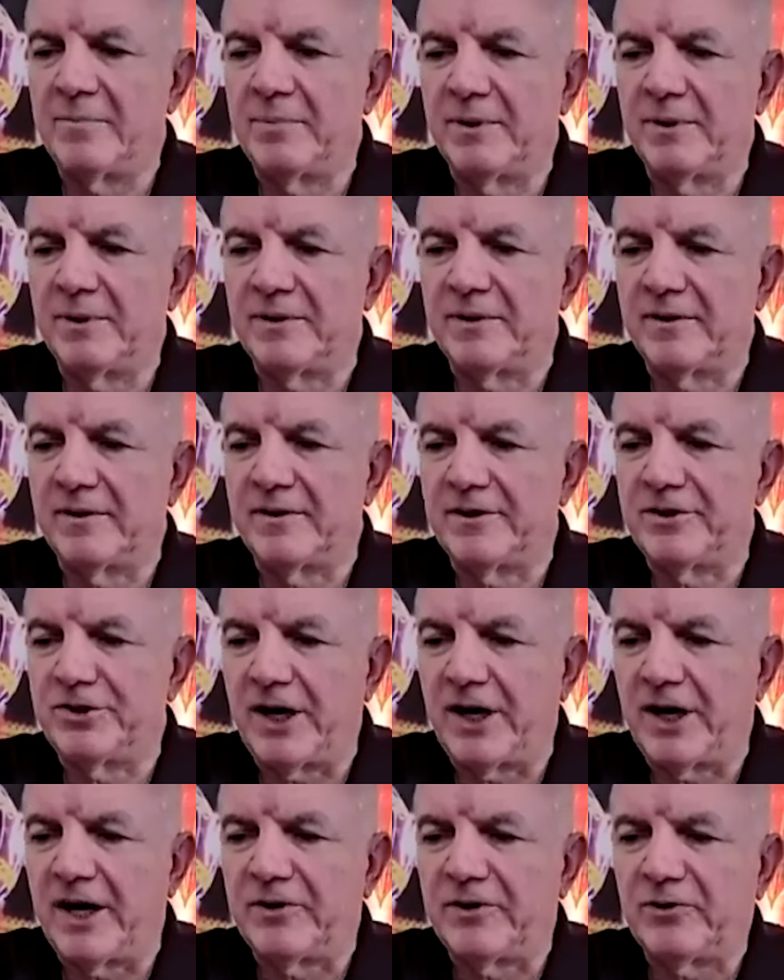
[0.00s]
but the
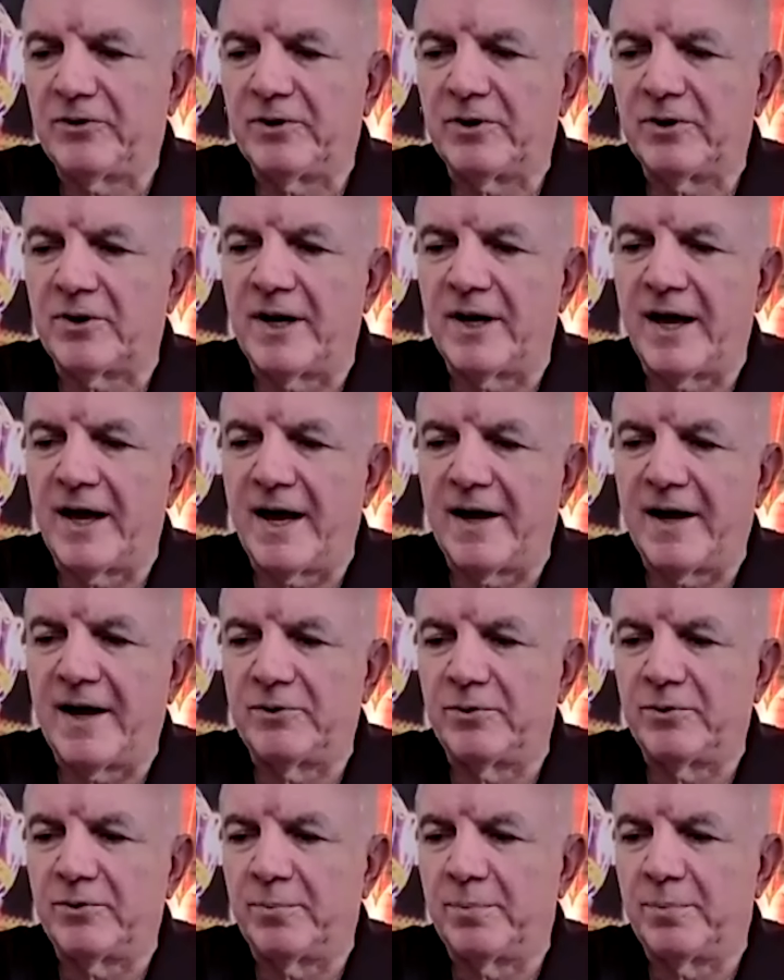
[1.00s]
Jets are going to have
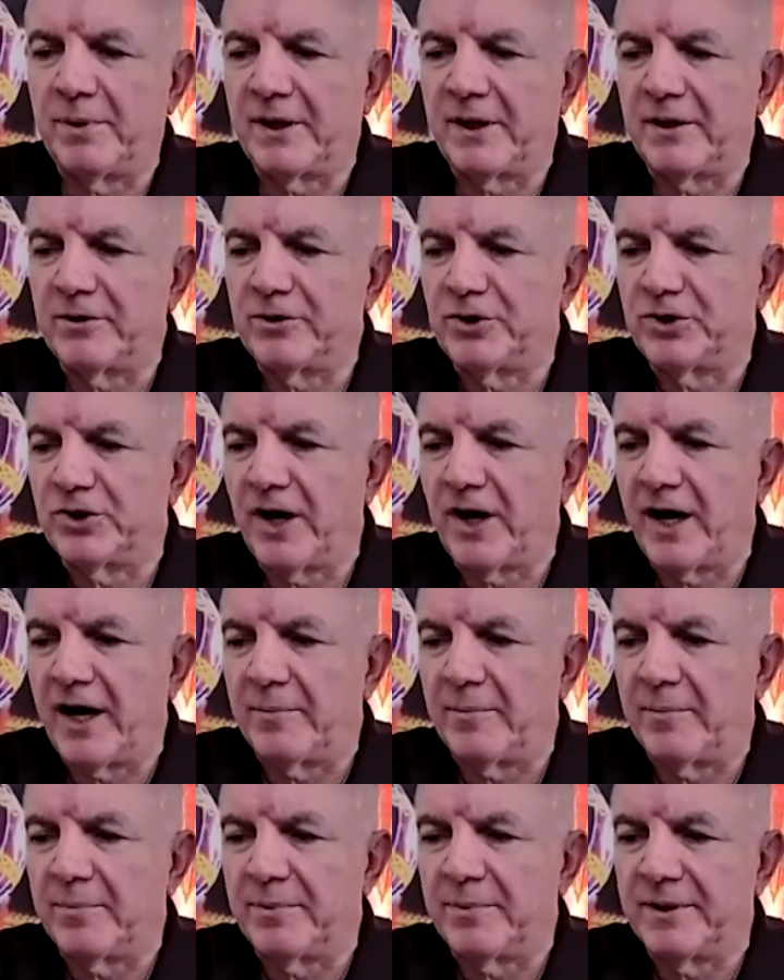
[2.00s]
to do a better
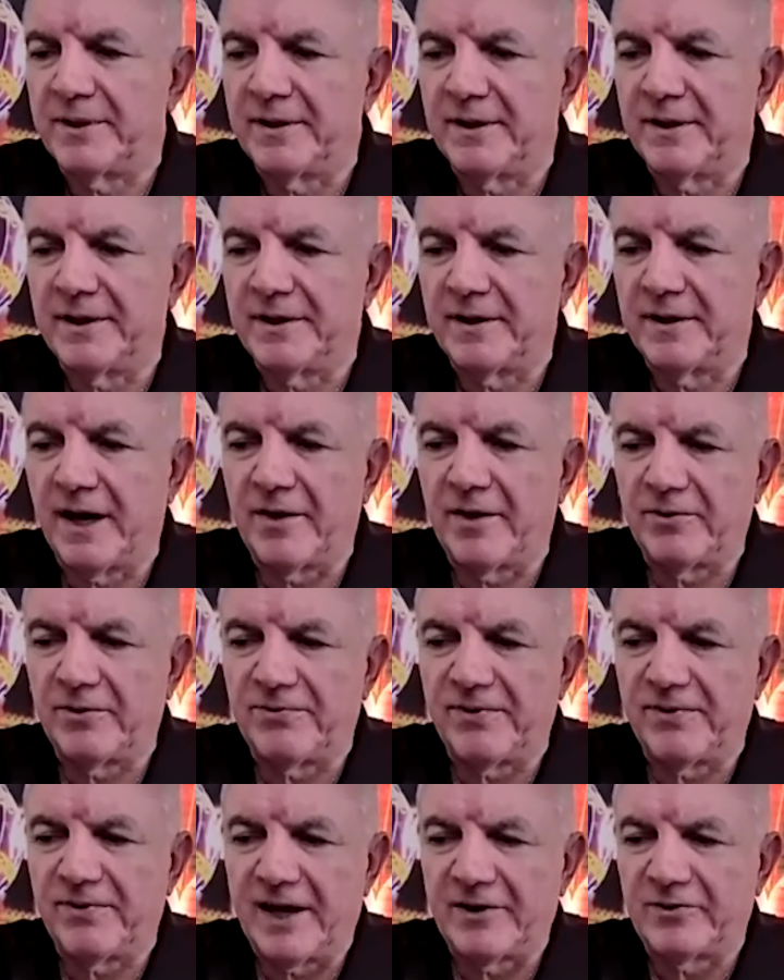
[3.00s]
job in other
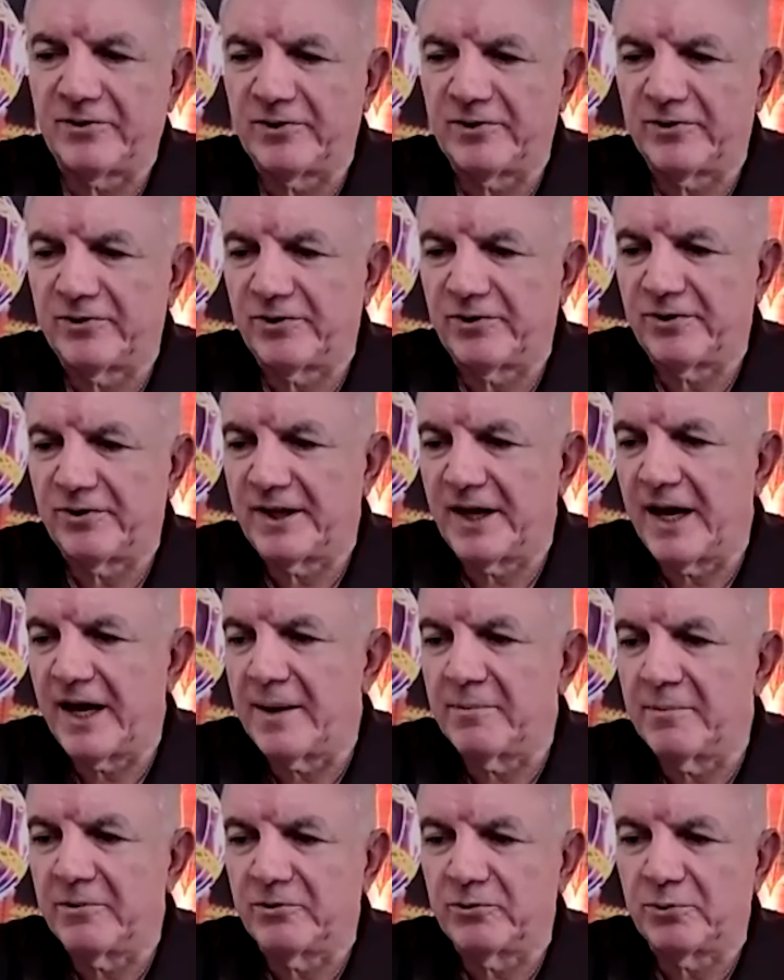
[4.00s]
facets of the
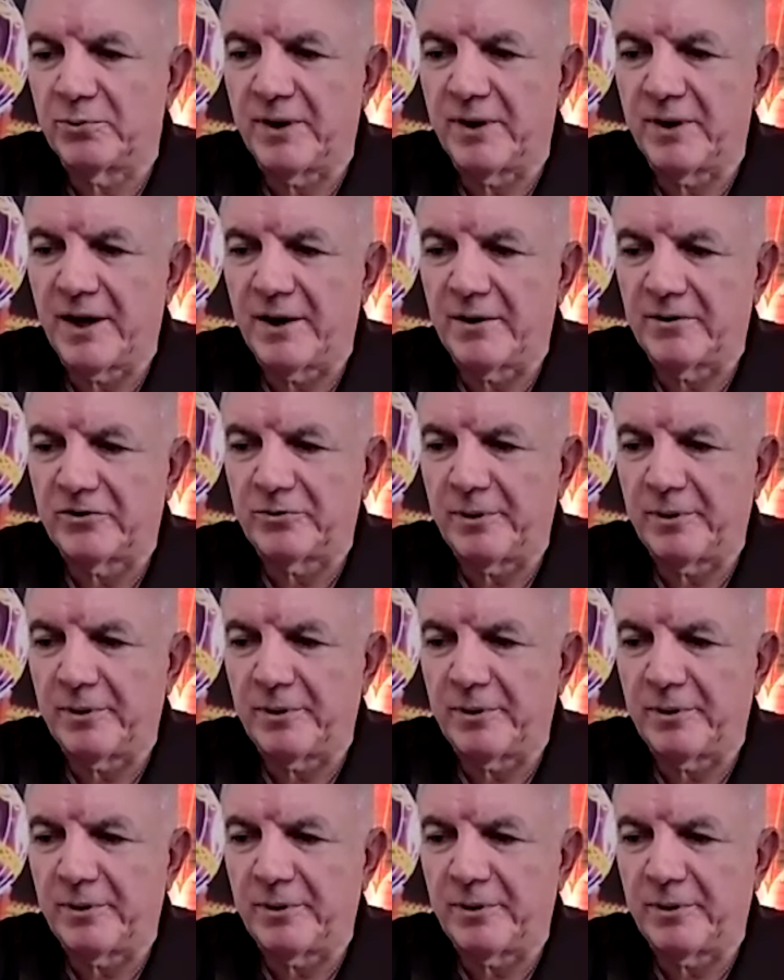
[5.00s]
game as well,